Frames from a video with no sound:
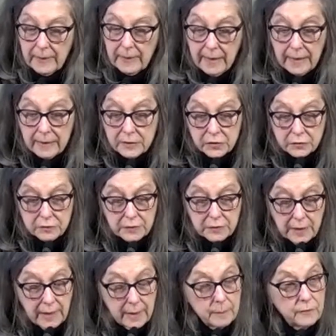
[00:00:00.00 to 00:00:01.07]
Answers
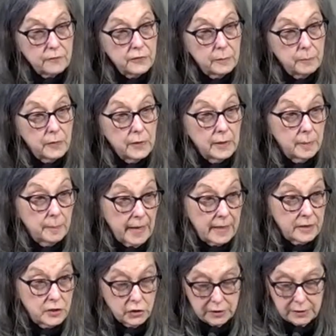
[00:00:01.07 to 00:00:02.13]
came from the
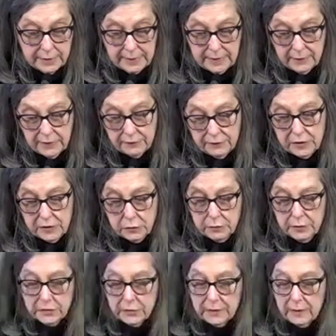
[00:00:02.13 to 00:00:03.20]
imagined
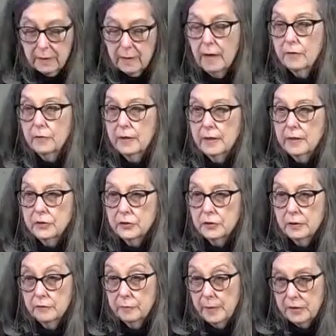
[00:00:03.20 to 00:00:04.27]
individuals in the congregation
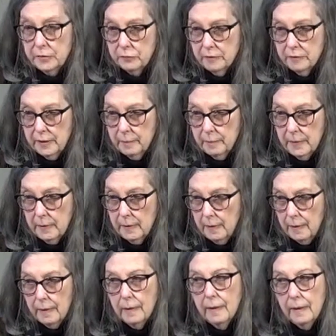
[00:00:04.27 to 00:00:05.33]
of my dream.
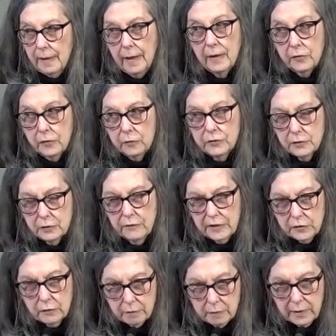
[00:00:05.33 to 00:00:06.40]
And those of
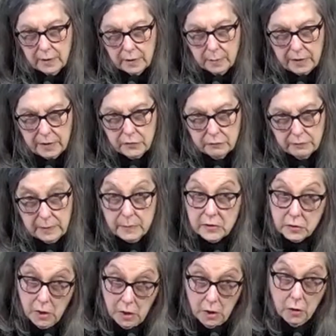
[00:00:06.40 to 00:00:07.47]
us who think about dreams
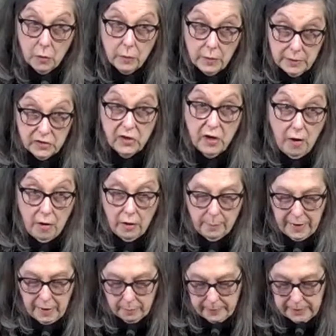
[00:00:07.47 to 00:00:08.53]
know it's all
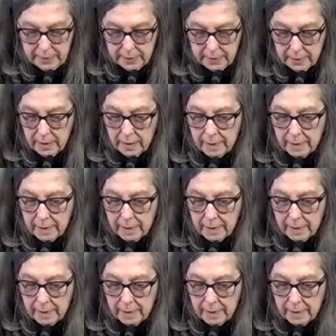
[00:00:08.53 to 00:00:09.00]
about me.